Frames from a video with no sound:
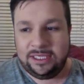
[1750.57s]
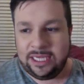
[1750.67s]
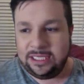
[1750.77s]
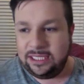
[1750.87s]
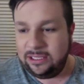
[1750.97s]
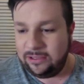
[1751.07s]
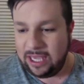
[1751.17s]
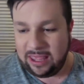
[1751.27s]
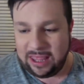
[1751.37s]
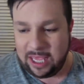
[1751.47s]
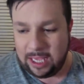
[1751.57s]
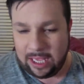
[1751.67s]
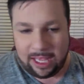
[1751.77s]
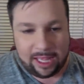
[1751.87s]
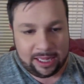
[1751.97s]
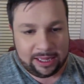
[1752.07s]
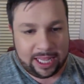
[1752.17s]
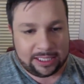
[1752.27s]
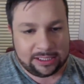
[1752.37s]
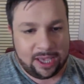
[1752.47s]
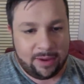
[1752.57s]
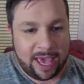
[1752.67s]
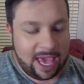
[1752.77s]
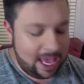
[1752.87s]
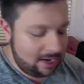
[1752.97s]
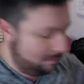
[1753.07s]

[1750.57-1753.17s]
decent looking thing, let's go ahead